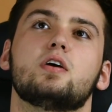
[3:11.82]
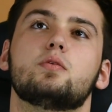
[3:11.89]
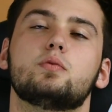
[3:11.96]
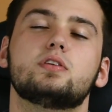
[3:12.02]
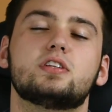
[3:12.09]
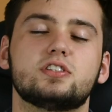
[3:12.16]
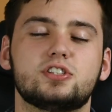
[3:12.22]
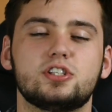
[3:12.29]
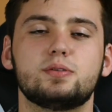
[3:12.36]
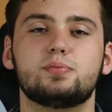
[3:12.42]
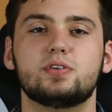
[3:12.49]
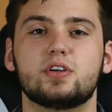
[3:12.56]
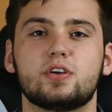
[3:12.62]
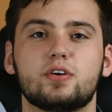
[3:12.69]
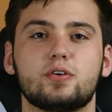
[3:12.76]

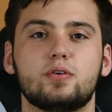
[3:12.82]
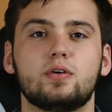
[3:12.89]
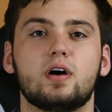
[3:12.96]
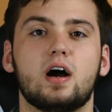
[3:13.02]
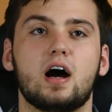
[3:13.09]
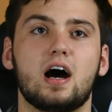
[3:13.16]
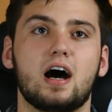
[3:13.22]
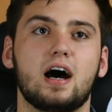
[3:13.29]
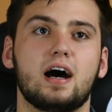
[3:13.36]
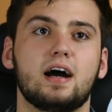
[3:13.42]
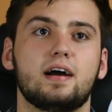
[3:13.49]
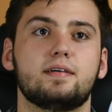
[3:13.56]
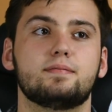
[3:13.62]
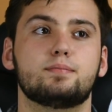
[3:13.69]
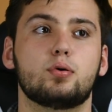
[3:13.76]
GPU
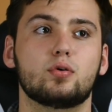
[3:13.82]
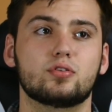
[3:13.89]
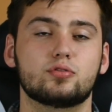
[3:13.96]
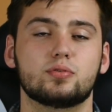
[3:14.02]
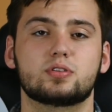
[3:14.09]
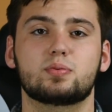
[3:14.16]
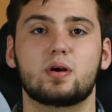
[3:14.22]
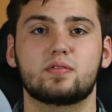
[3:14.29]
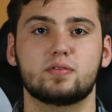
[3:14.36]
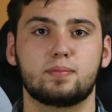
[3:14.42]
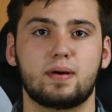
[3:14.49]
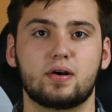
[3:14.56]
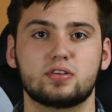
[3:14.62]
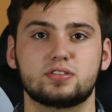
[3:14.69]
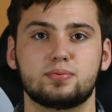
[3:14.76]
pulling too much power from the
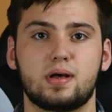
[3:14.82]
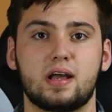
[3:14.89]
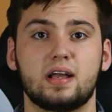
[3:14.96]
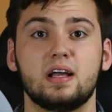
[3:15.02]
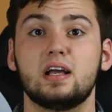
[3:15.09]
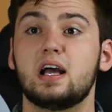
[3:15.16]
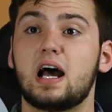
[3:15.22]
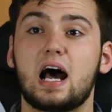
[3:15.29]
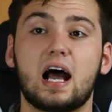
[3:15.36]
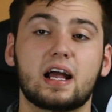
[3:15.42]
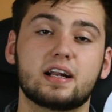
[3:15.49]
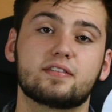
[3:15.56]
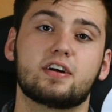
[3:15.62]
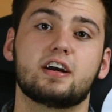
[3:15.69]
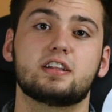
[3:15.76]
power supply. I
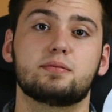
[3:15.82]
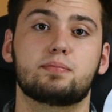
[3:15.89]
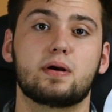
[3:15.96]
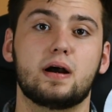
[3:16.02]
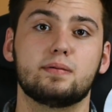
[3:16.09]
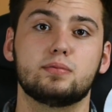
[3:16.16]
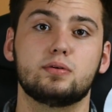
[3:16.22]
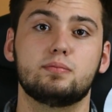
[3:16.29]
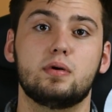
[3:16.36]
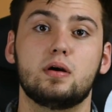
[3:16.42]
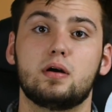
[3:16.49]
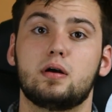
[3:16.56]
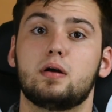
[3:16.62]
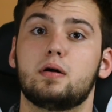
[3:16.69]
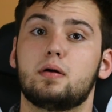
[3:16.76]
never had the problem,
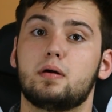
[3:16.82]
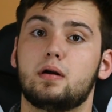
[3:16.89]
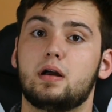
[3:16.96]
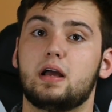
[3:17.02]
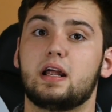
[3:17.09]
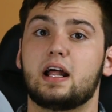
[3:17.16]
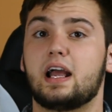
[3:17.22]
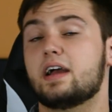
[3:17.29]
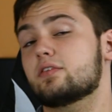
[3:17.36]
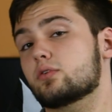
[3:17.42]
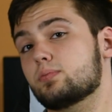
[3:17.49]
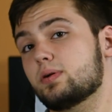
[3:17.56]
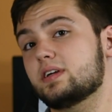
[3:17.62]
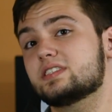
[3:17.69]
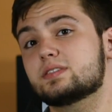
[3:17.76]
and I haven't
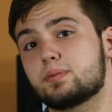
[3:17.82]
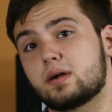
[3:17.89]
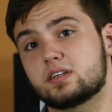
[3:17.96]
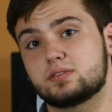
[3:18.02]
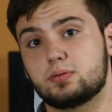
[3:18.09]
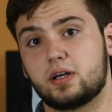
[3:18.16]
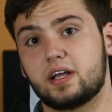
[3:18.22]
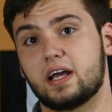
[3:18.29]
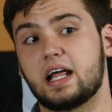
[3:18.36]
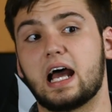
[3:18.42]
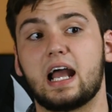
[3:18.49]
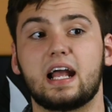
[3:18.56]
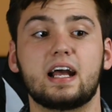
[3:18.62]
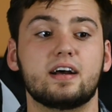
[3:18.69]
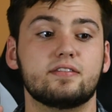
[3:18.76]
replaced the power supply yet.
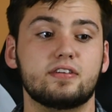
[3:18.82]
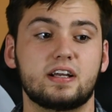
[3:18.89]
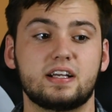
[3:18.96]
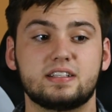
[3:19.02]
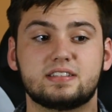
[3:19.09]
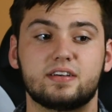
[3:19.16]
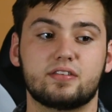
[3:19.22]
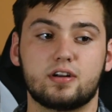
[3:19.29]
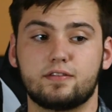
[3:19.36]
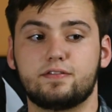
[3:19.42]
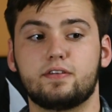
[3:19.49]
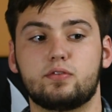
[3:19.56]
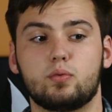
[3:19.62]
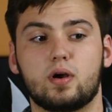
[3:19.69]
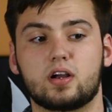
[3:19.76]
I have a
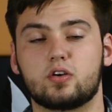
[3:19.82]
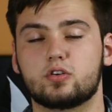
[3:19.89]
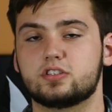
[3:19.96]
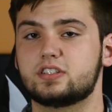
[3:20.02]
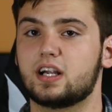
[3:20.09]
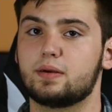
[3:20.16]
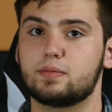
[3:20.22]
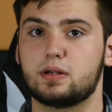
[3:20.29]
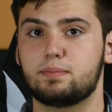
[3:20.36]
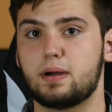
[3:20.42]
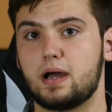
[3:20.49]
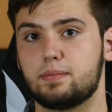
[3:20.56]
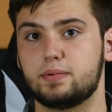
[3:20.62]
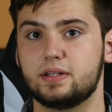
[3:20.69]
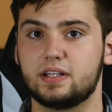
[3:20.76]
750 watt Corsair. I'm going to
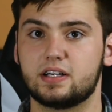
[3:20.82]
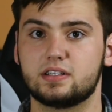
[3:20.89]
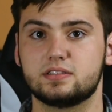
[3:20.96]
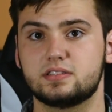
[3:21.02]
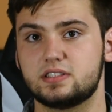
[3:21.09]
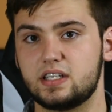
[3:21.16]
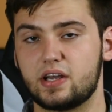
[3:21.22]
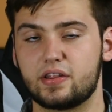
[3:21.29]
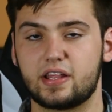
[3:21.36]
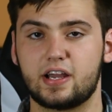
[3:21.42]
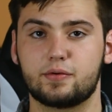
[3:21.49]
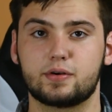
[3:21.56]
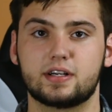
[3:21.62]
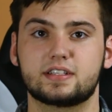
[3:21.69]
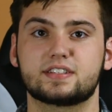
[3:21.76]
pop in there and see how
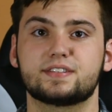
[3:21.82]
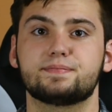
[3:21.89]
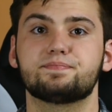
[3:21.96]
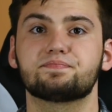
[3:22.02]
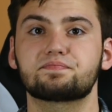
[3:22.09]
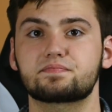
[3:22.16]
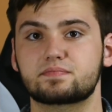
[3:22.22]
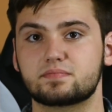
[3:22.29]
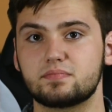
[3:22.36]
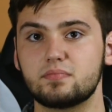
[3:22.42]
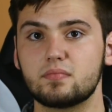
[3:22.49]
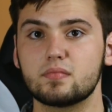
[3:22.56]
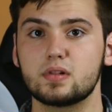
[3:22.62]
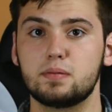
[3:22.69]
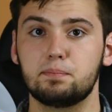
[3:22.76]
that works.
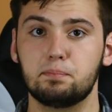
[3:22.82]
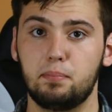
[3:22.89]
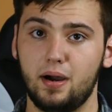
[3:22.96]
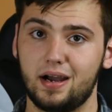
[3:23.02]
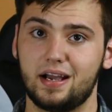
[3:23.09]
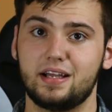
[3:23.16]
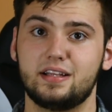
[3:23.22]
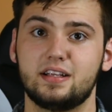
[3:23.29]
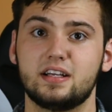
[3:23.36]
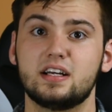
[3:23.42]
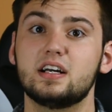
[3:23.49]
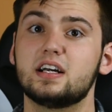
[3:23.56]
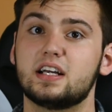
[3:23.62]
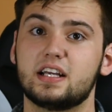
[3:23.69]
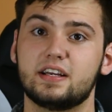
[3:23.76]
But
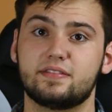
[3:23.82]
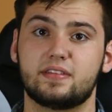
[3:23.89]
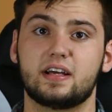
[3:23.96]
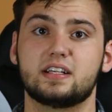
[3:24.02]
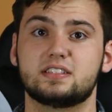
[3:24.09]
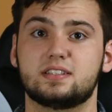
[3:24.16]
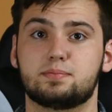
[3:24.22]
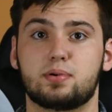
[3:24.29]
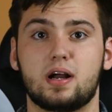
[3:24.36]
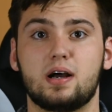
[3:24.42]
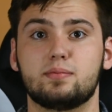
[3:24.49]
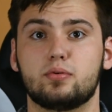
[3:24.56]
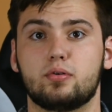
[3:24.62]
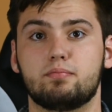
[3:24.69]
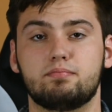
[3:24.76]
if that is the
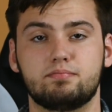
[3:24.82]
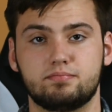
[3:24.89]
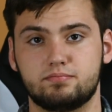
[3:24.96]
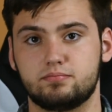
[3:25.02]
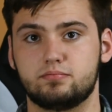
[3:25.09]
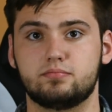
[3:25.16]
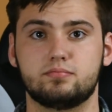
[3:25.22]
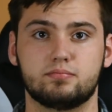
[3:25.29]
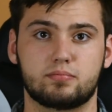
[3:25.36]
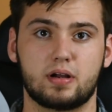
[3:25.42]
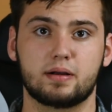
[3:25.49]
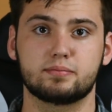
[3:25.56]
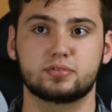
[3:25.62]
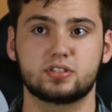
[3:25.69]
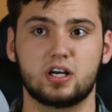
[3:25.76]
problem
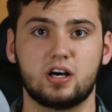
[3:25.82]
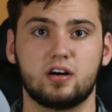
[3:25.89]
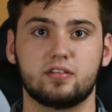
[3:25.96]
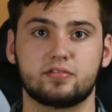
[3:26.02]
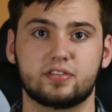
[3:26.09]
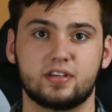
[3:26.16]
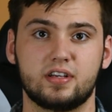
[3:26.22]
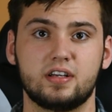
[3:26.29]
solved.